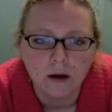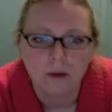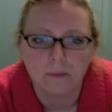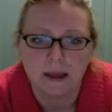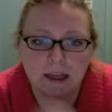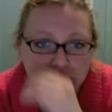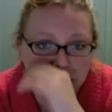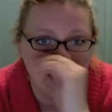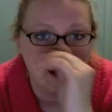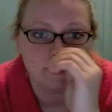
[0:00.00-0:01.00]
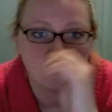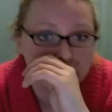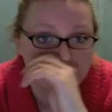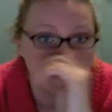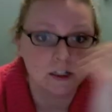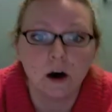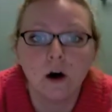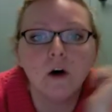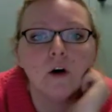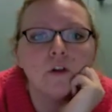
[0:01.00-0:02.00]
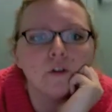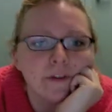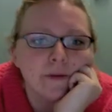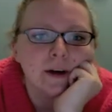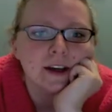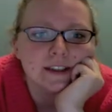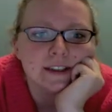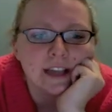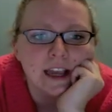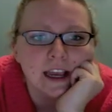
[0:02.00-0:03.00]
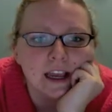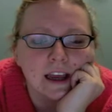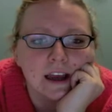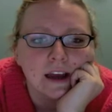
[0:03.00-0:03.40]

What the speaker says: My kitchen has my stove, a sink,